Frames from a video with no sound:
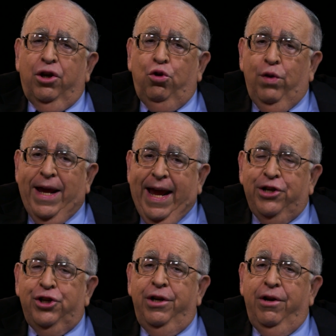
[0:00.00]

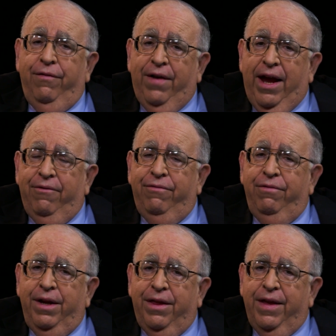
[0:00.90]
creation of
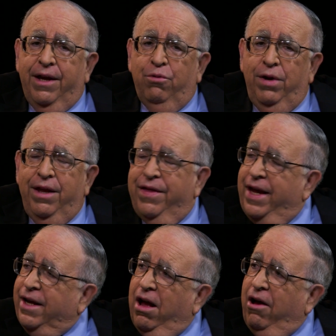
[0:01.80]
everything we
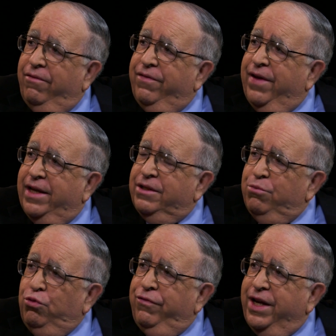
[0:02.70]
think of as
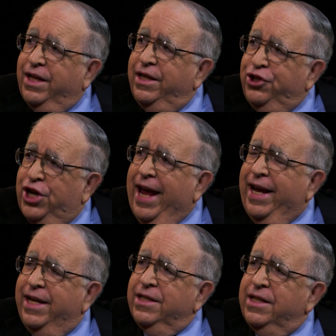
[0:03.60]
movie
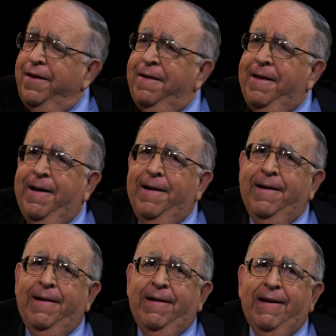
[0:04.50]
cliches.
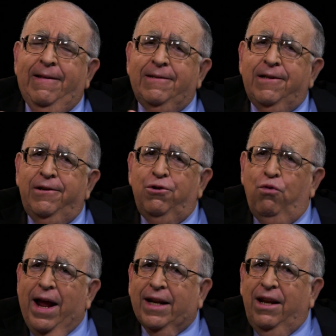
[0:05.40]
And there's a
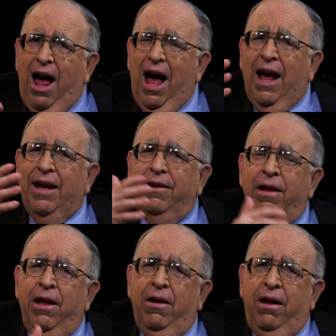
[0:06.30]
direct line
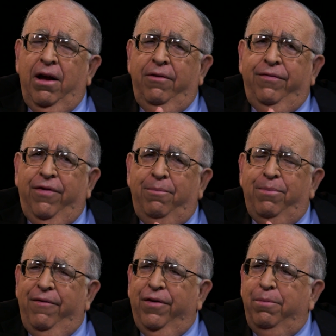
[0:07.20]
from
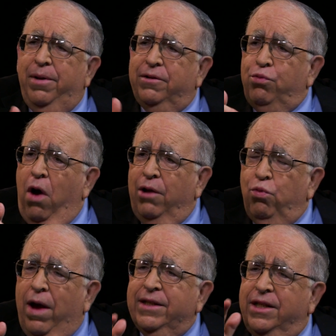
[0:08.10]
Buffalo Bill's Wild
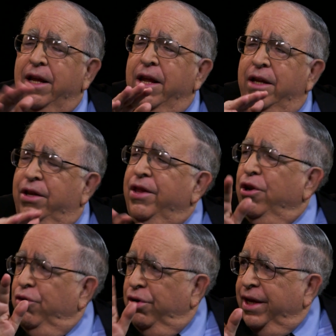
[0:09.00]
West to
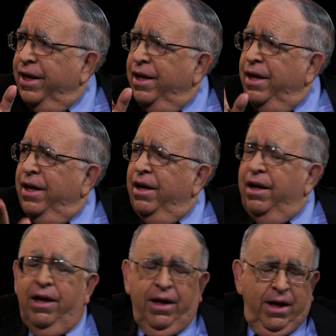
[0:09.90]
the early
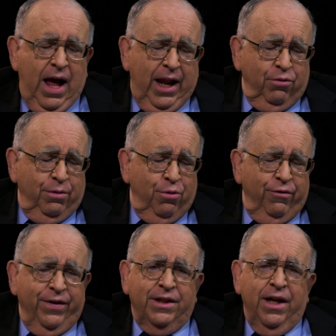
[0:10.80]
Hollywood
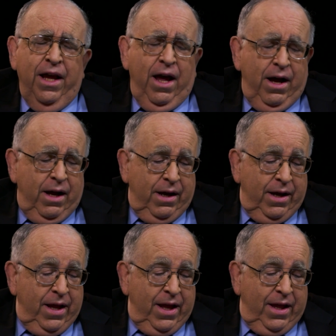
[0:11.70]
movies.
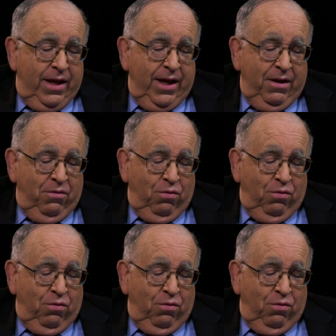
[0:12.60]
The